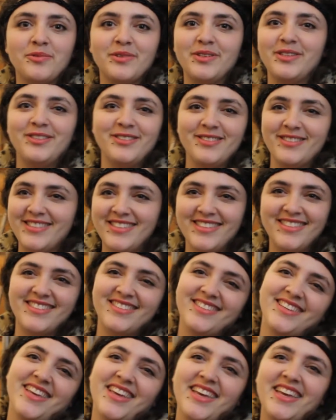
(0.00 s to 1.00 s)
religious
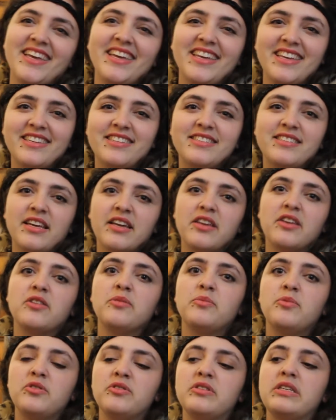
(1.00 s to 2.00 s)
is
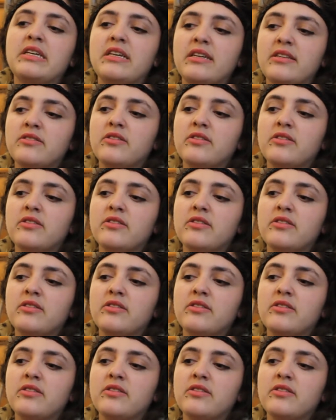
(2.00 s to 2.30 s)
secular music.